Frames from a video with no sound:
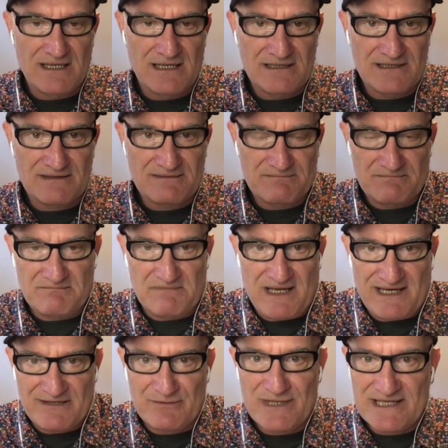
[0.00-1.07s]
just
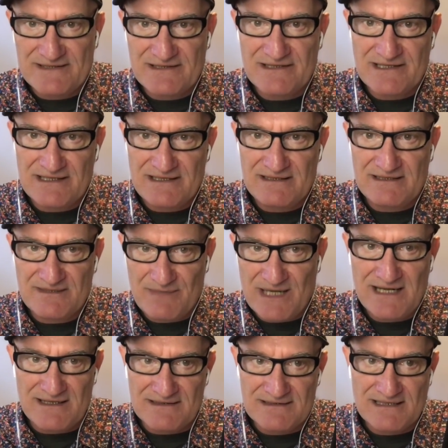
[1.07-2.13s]
acquiesce to their
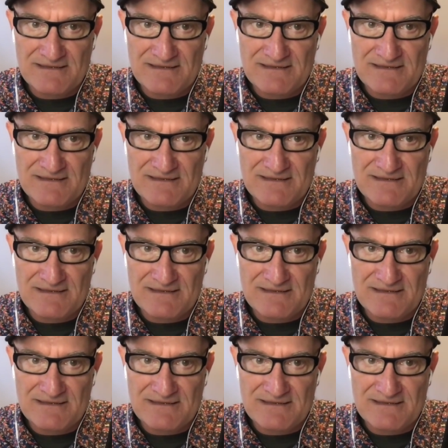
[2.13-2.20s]
demands.